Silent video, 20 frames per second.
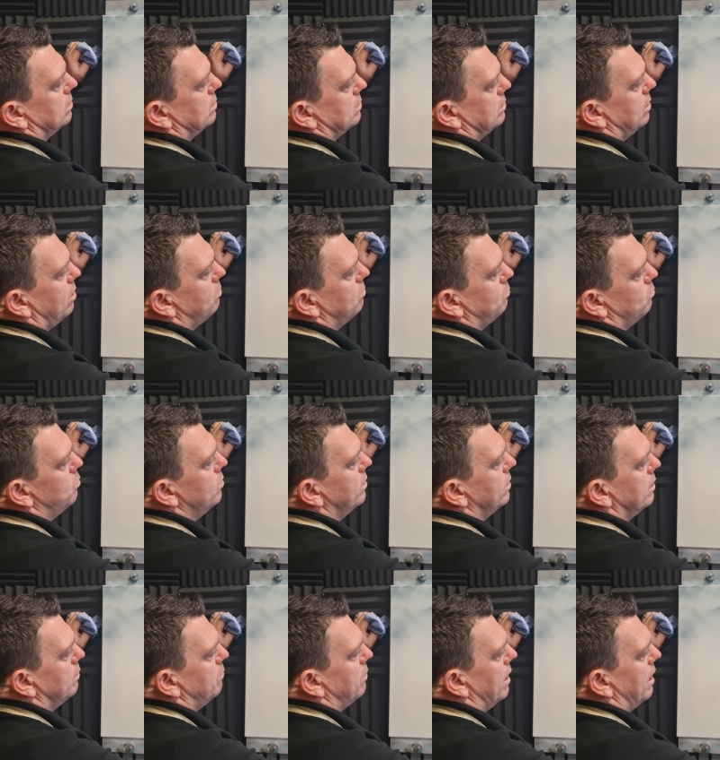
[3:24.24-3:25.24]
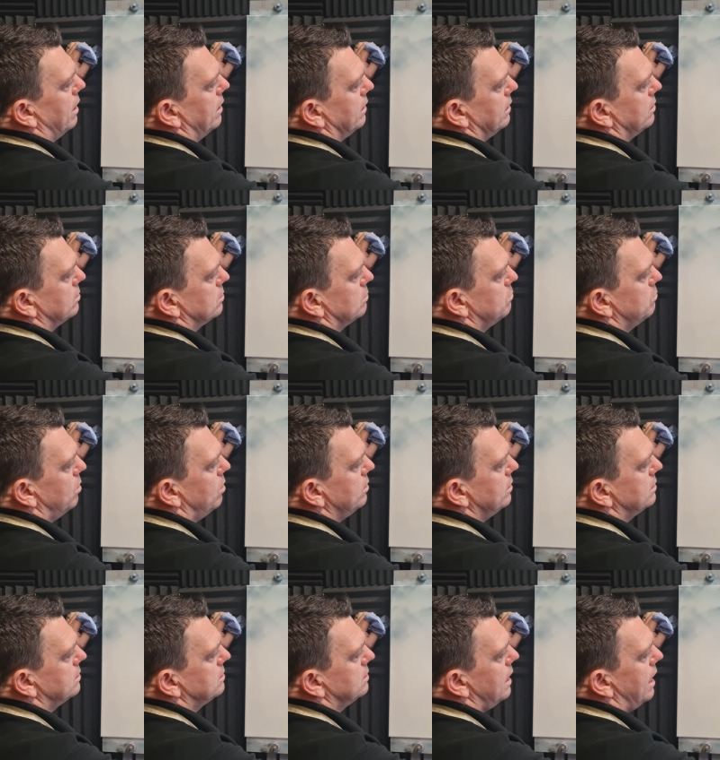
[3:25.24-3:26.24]
Don't worry about it, because the more
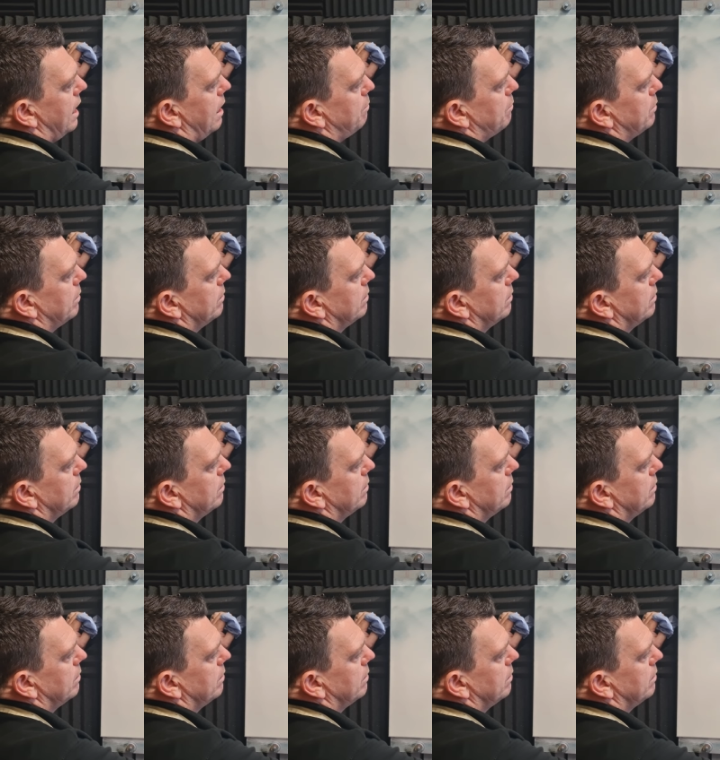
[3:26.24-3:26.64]
you tap,